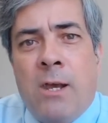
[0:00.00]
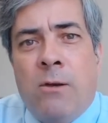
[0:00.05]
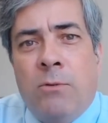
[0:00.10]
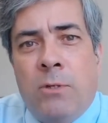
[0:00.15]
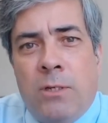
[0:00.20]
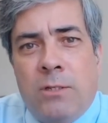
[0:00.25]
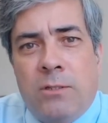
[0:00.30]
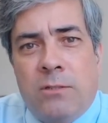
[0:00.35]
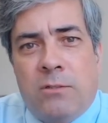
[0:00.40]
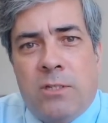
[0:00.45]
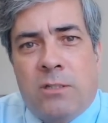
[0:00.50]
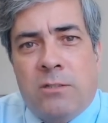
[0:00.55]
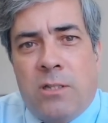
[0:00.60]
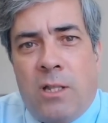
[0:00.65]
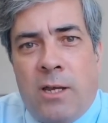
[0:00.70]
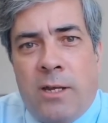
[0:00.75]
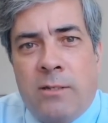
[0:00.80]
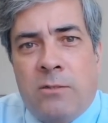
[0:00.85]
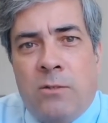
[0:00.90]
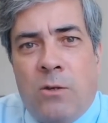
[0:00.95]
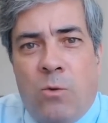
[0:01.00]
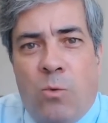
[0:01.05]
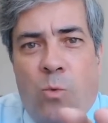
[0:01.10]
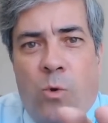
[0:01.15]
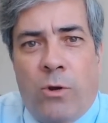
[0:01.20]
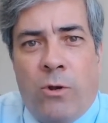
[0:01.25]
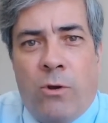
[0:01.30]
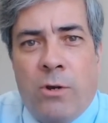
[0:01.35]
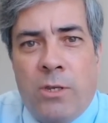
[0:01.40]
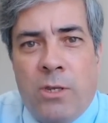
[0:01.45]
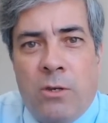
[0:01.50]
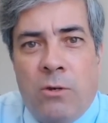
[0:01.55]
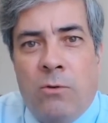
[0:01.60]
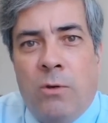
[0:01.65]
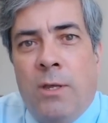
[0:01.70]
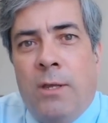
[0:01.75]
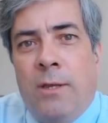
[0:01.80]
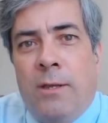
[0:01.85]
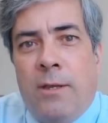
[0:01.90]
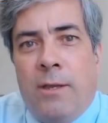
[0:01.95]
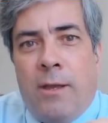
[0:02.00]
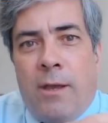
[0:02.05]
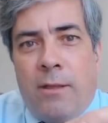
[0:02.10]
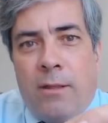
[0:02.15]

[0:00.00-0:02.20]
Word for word: now, six lines, one R U,